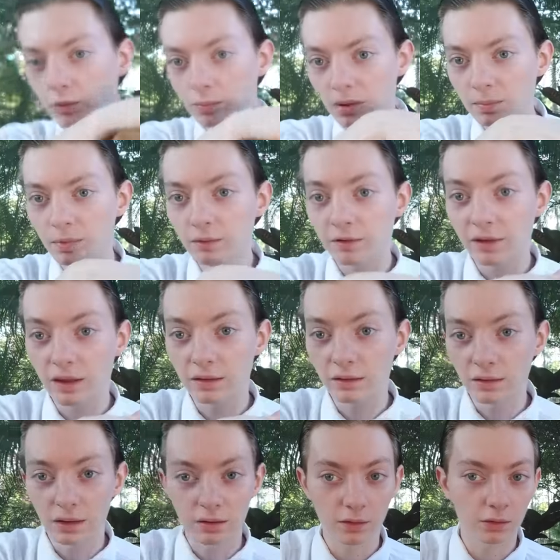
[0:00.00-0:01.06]
people say that
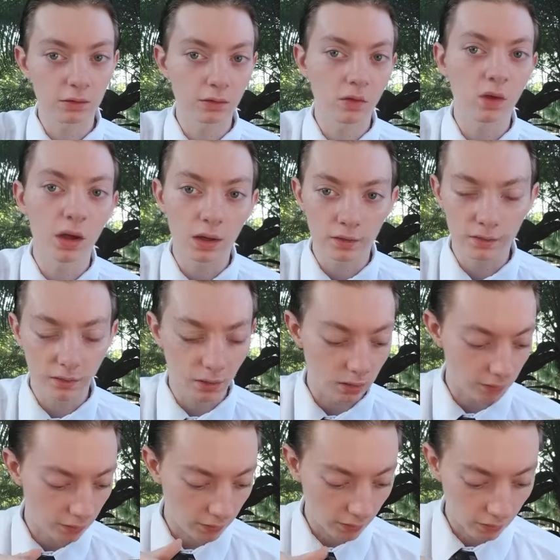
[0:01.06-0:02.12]
that's a good luck
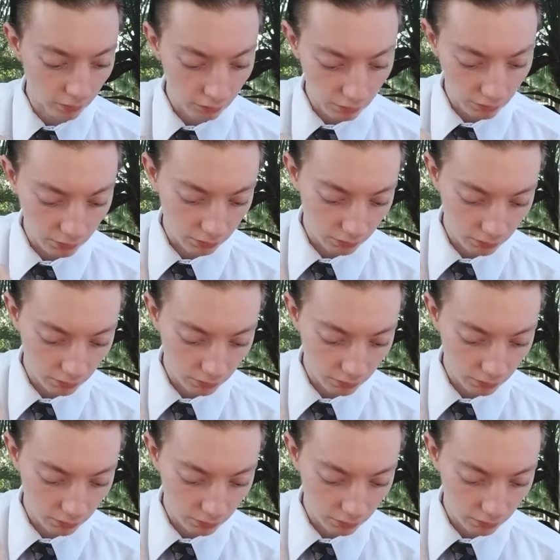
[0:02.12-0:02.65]
sign, so we're